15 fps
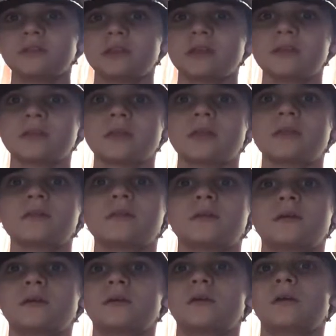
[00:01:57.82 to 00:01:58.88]
season.
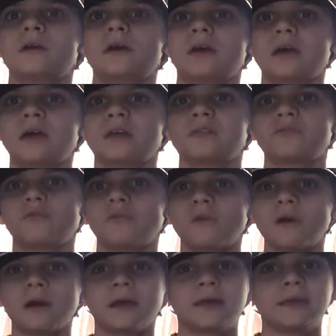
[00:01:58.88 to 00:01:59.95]
That's
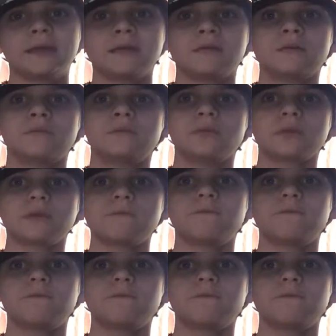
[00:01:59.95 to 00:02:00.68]
why looking